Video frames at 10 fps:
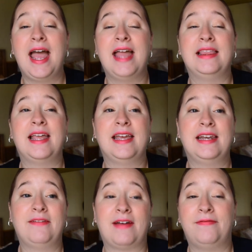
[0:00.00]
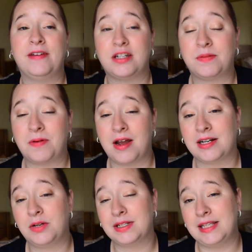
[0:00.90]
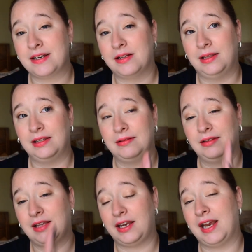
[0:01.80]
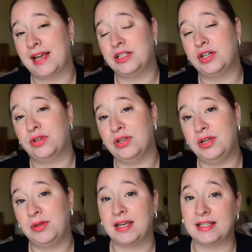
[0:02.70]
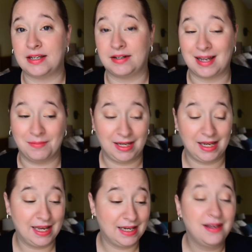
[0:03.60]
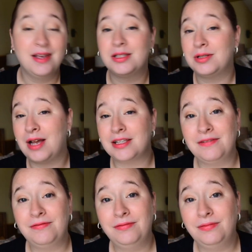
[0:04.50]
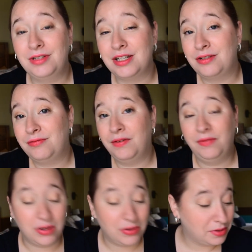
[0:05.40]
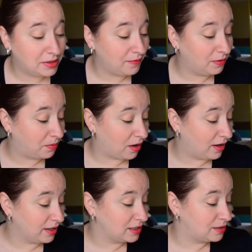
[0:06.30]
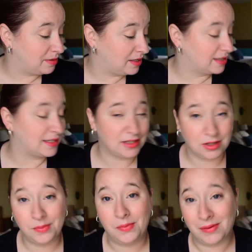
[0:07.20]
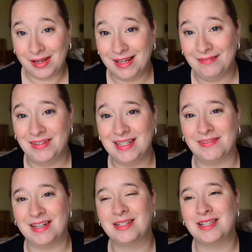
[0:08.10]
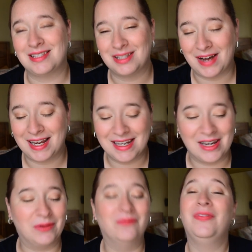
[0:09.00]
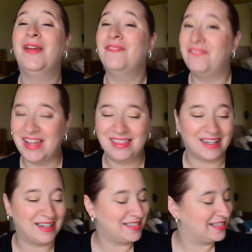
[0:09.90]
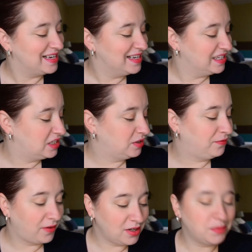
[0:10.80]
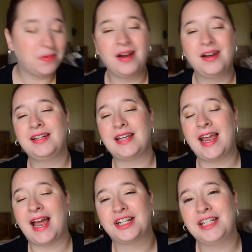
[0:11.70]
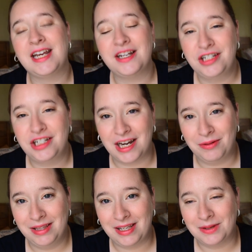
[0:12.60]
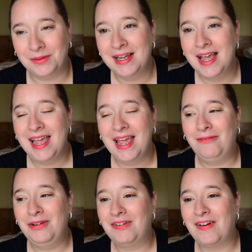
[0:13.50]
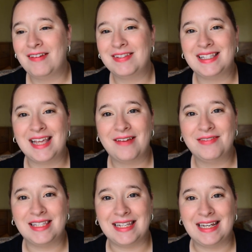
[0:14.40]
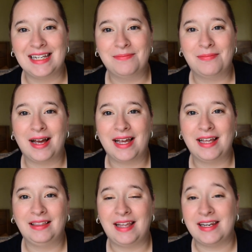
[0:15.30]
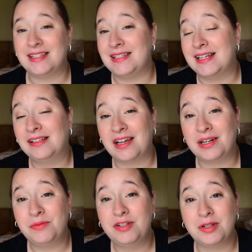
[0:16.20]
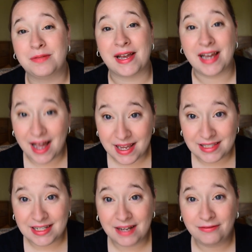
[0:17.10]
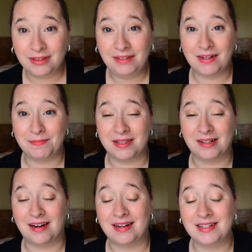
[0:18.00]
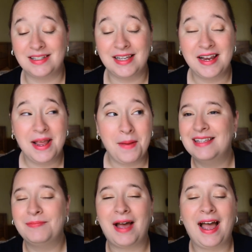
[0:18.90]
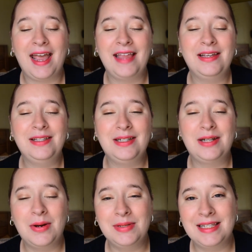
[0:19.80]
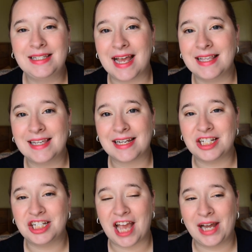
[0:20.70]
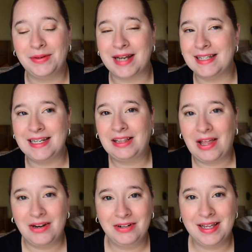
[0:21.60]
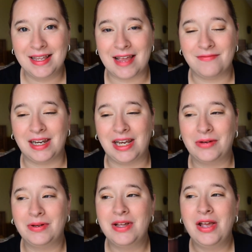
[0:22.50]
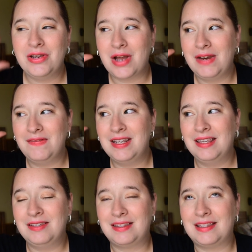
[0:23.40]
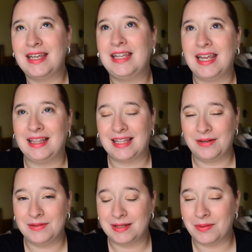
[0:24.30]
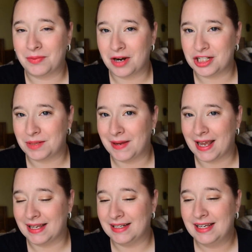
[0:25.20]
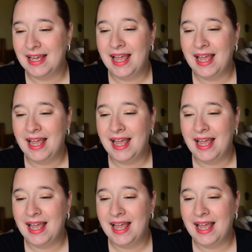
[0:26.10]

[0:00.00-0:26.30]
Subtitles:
And then if I finished a product towards the end, I'll let you guys know the new things that are coming in. So lots of just reviews of the products, because that's the whole point of these videos, is so I can know my thoughts. So the first product I actually can't share with you. If you guys have seen my latest declutter, which was my eye stuff, I'll leave it up in the cards. But I had the Kosas 10 second shadow and I decluttered it in that video, not even thinking that it was in a project pan.